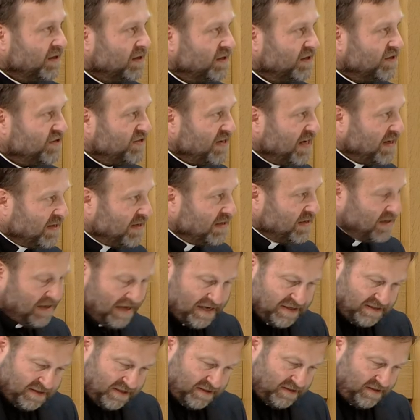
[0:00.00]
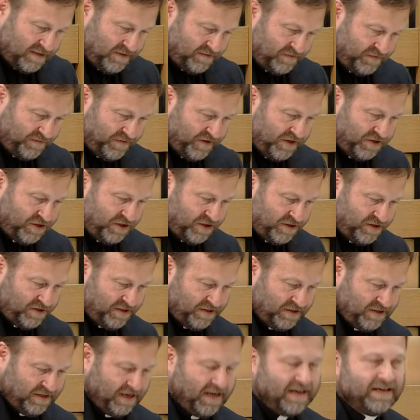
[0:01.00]
The second lesson
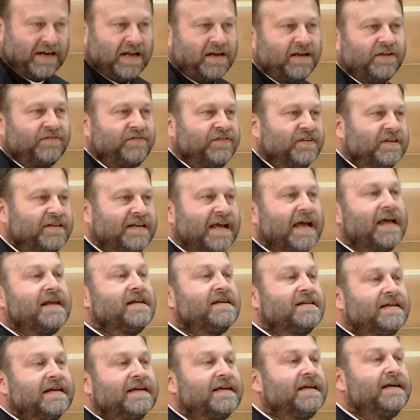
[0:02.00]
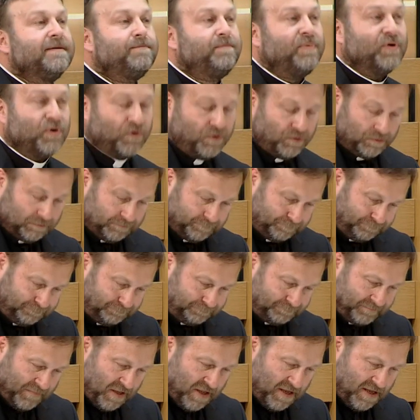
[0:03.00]
features an elephant and a hippo.
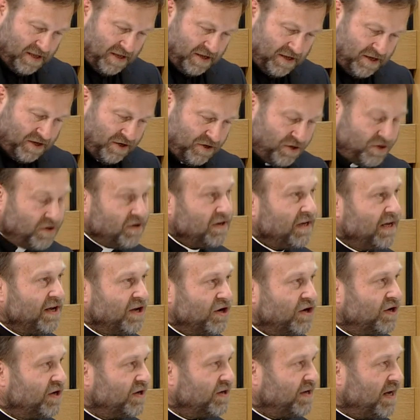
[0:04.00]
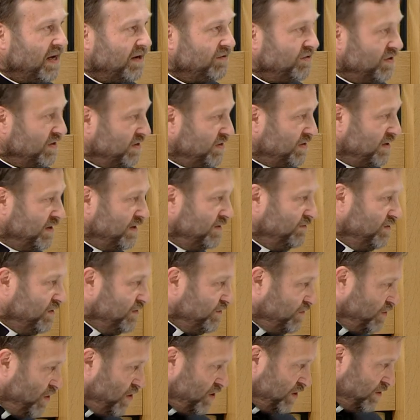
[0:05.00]
Early on, I received the
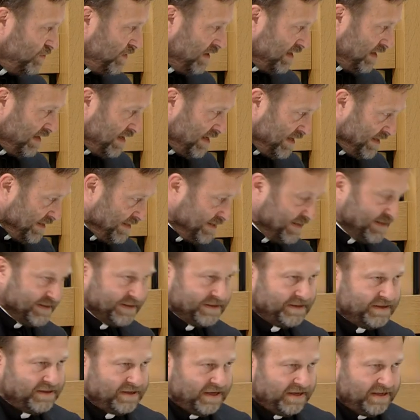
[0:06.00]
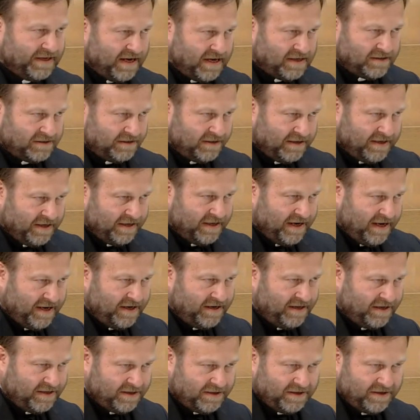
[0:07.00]
following guidance, a young
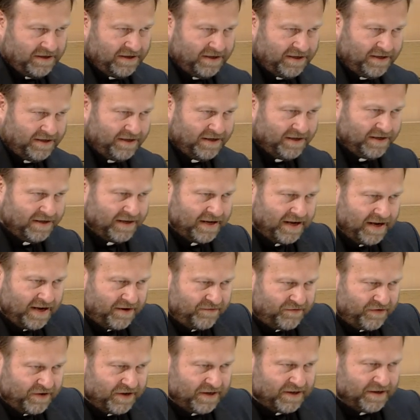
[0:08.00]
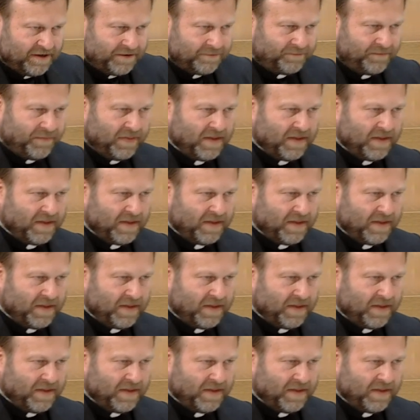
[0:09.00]
Canadian in Africa.